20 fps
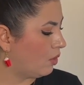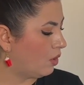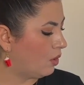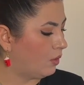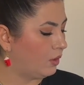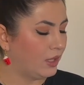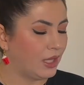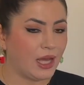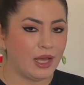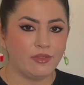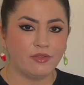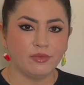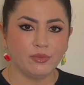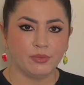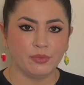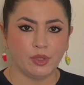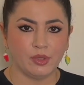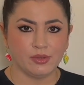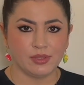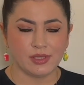all of,
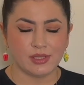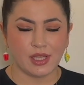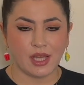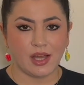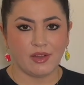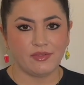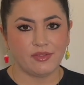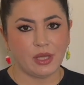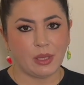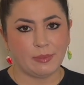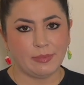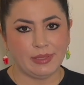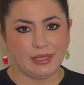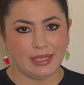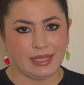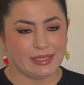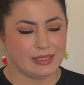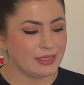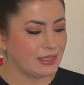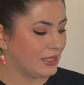most of,
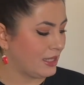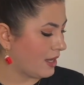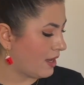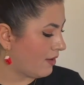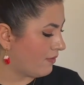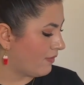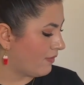plenty of,